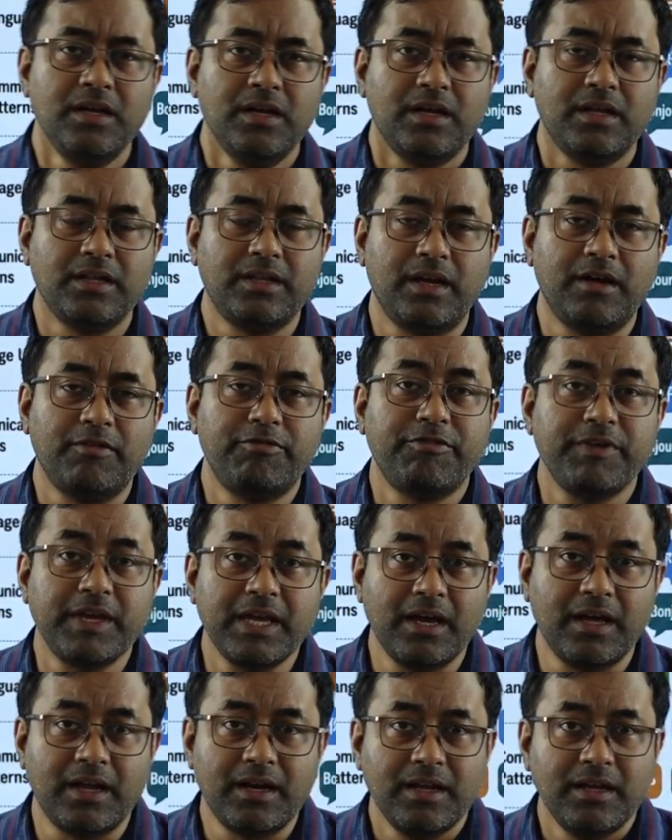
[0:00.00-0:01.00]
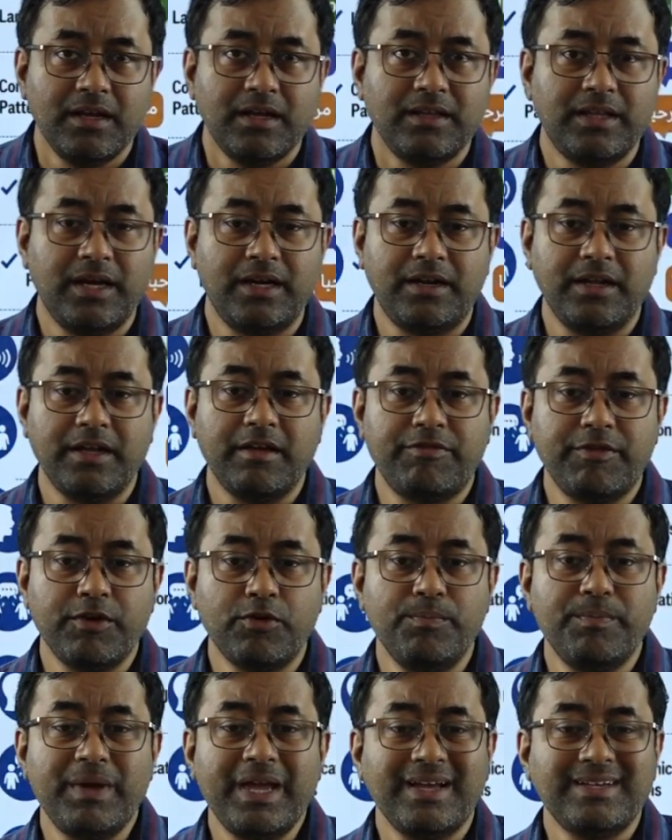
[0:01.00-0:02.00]
the fear that if you
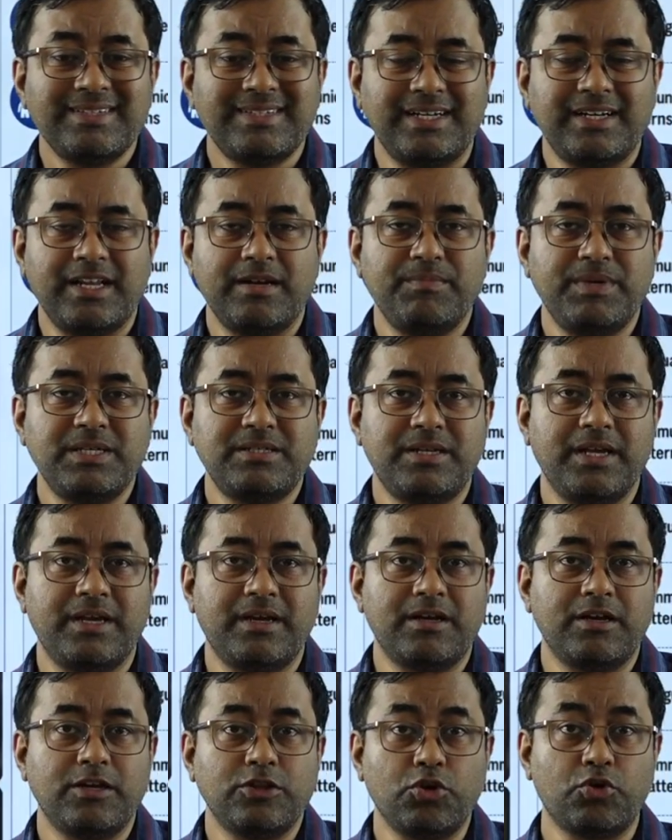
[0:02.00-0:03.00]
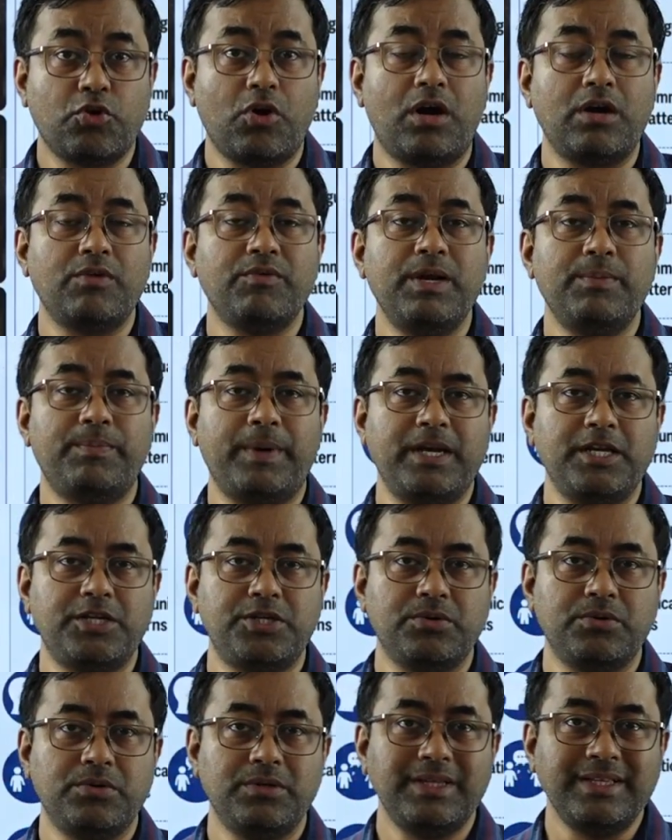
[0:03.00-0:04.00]
make certain mistake, the God will punish
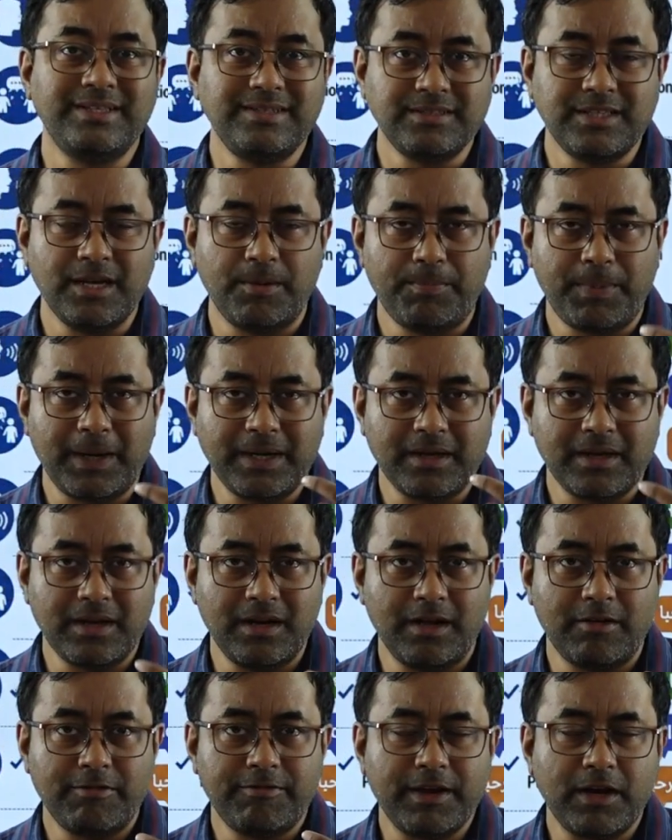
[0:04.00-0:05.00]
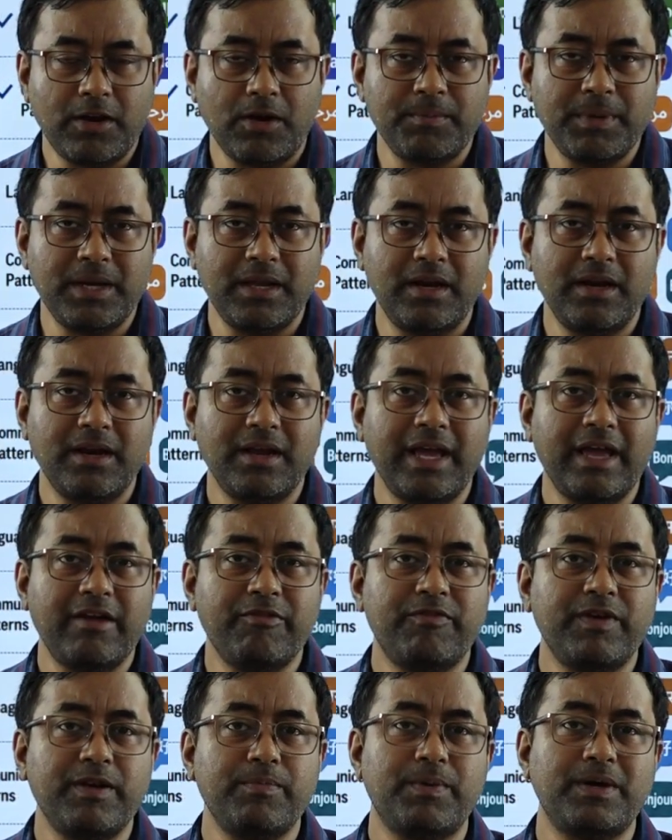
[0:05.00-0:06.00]
you. This is the particular phenomenon
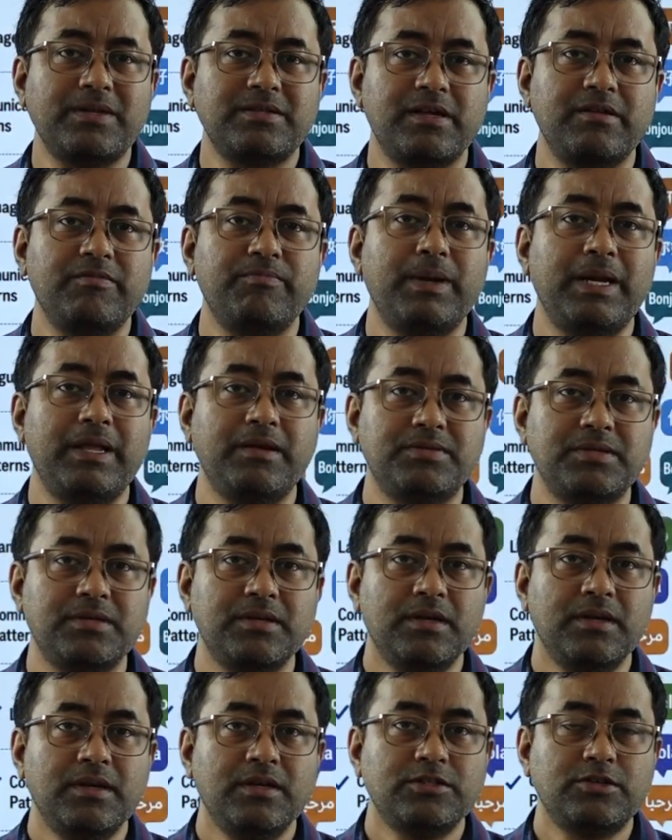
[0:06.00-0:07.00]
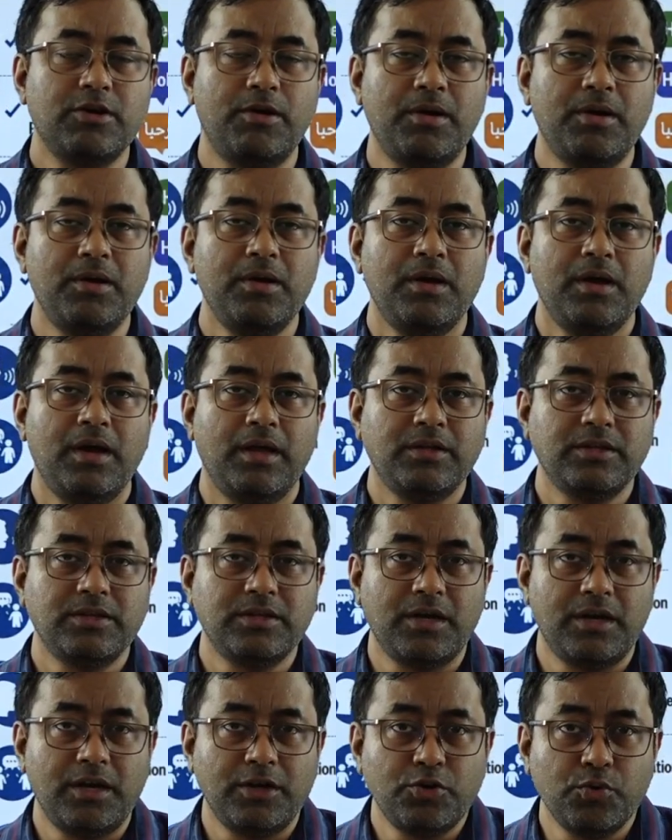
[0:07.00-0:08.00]
every person believes. So
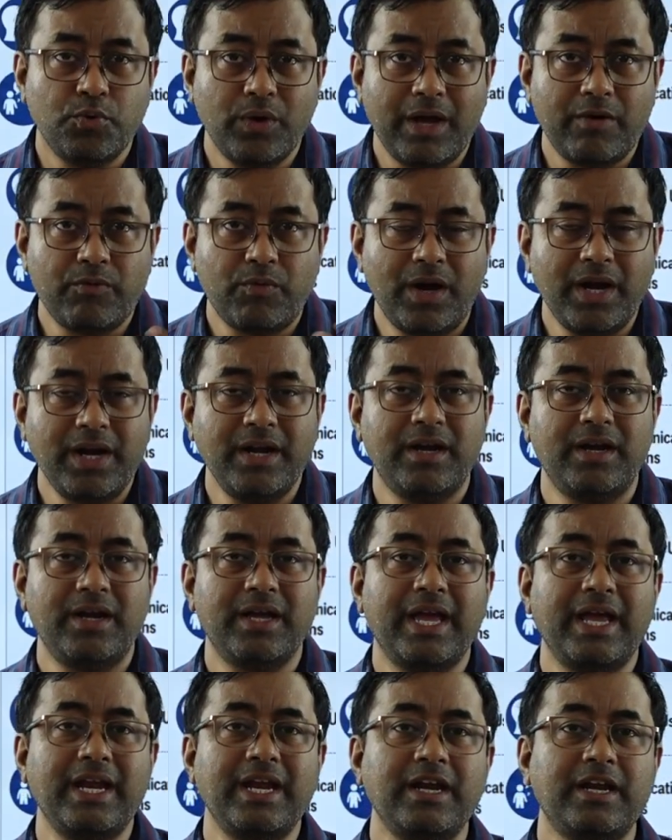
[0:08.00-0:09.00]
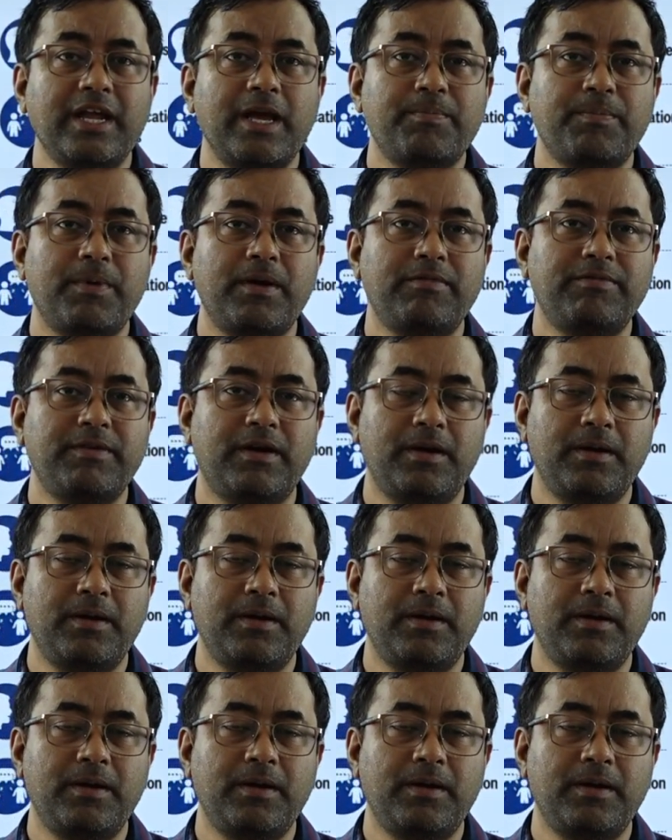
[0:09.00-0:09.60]
to avoid any type of